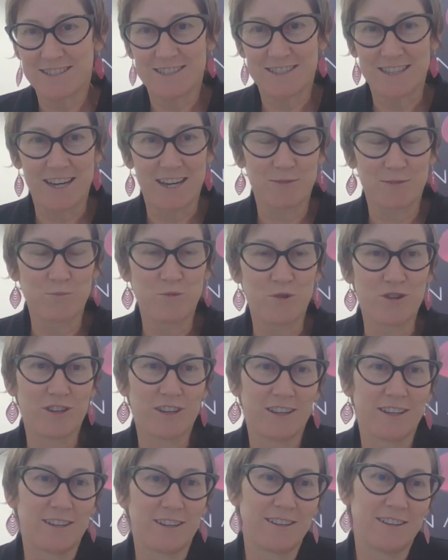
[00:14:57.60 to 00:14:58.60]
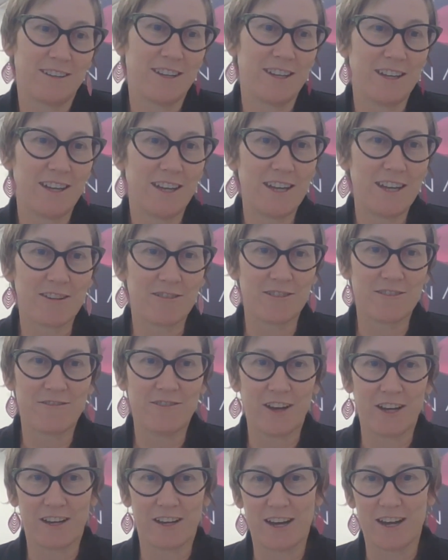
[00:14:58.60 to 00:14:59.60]
started working here in
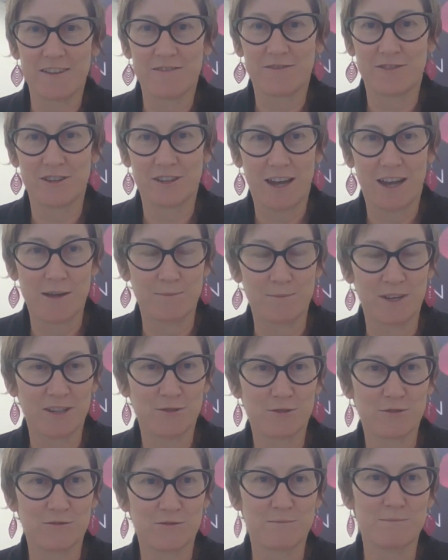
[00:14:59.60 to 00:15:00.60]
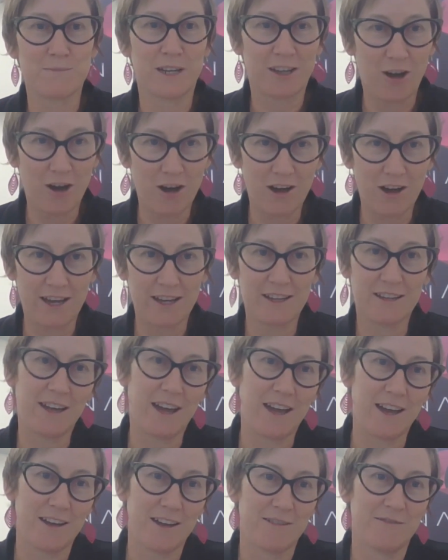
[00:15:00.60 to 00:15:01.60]
Whangārei for a company called Mackay.
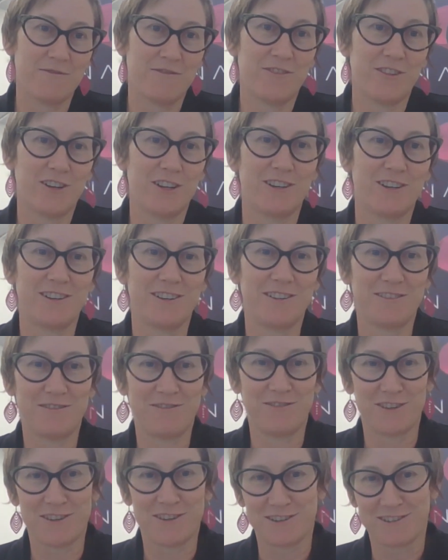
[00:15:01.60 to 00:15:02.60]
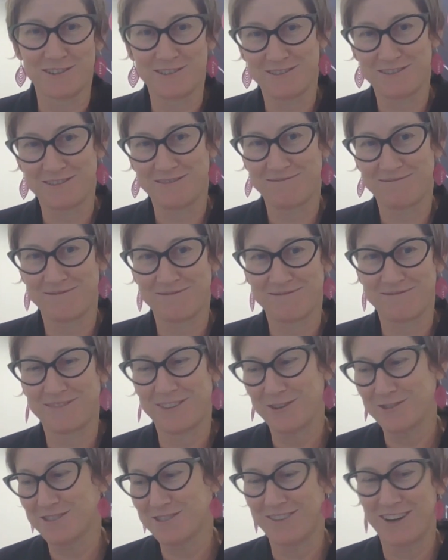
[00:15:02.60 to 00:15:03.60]
For
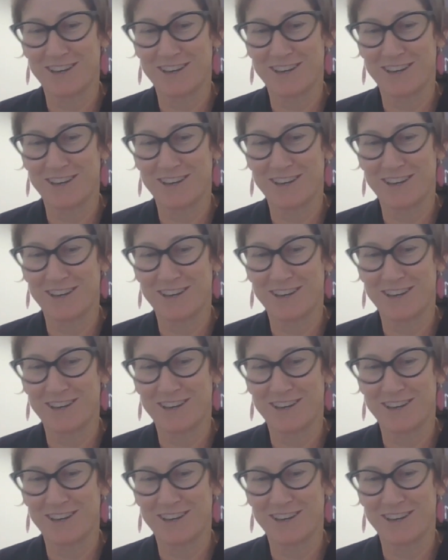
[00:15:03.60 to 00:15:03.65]
those